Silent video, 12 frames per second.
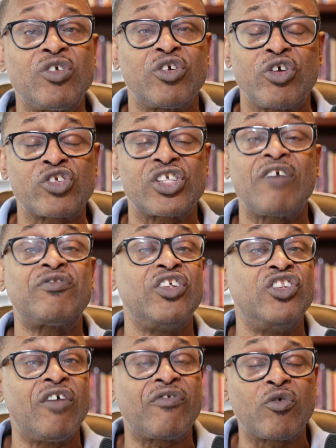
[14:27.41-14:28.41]
yourself to
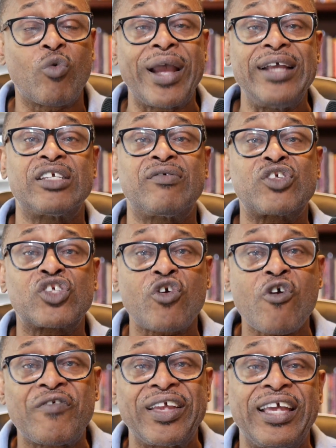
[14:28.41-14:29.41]
different ways of
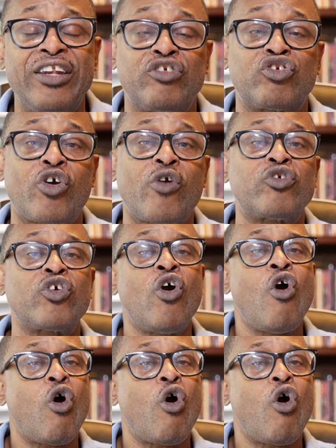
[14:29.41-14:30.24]
serving in the church,